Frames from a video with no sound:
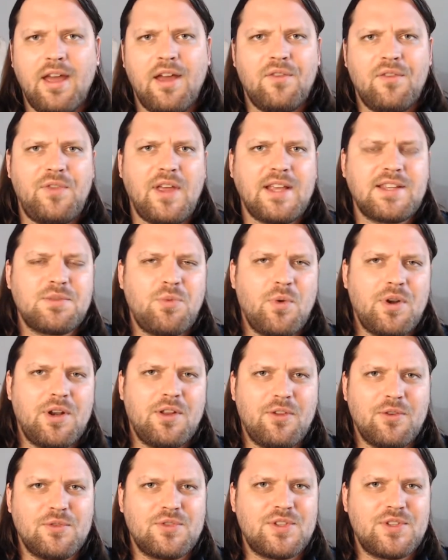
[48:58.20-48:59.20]
That's one
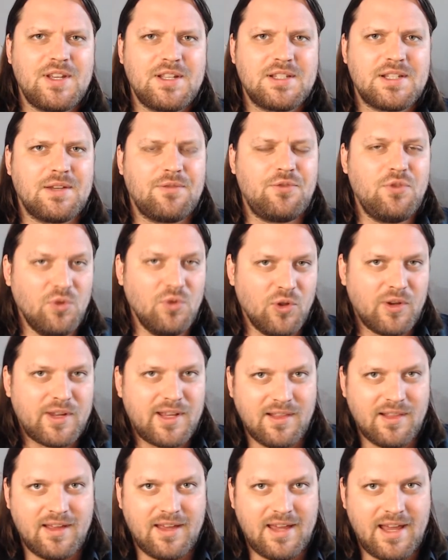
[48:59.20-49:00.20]
of those things that if you
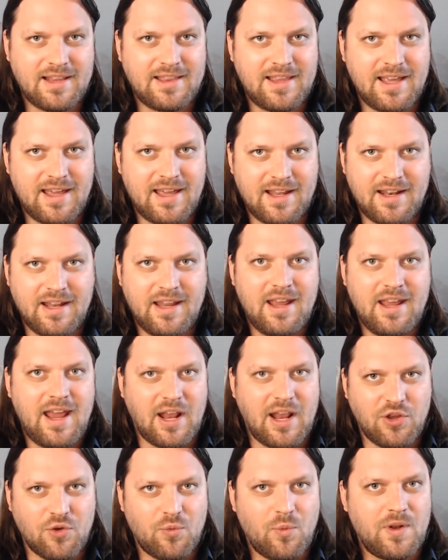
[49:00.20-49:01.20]
look at that
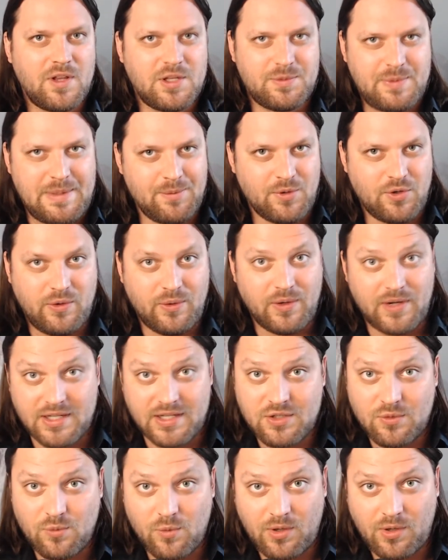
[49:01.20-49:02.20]
and you're one of these people who
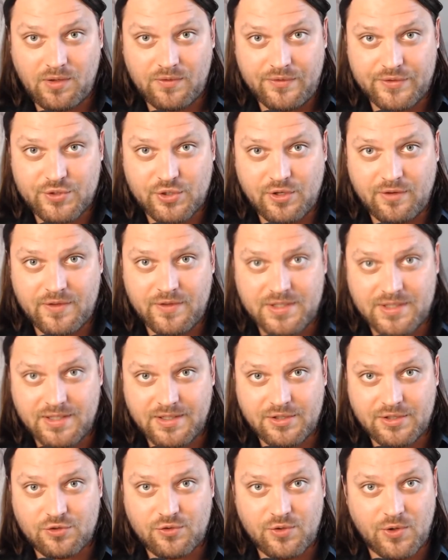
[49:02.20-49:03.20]
doesn't work in the services
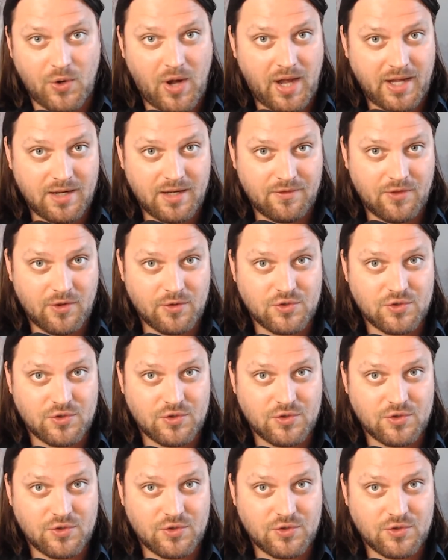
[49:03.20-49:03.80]
industry or any of those